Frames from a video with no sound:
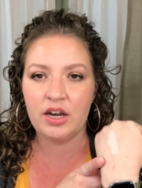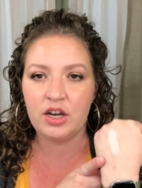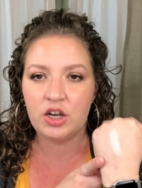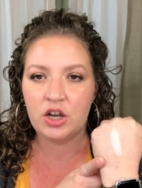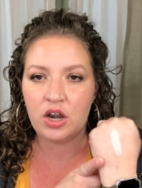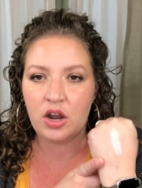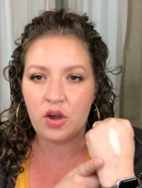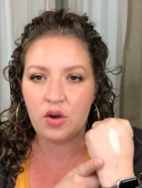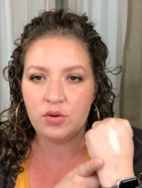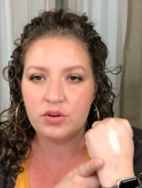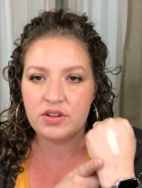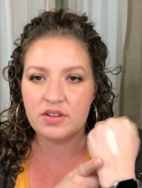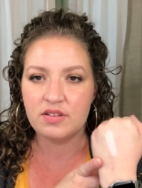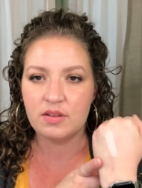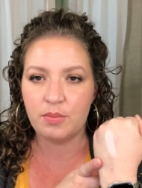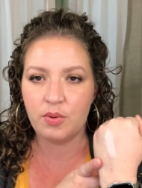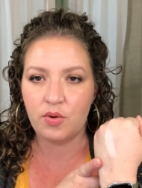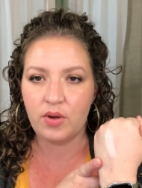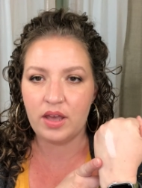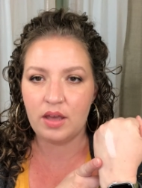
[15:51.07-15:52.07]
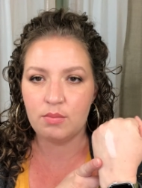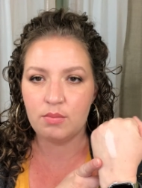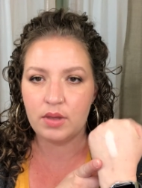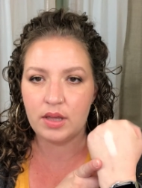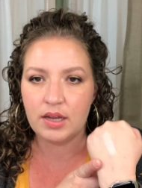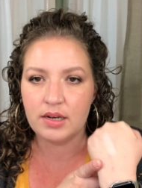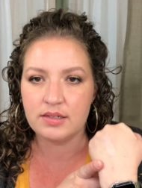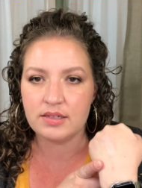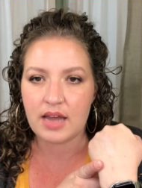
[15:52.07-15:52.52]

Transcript: no disappointment,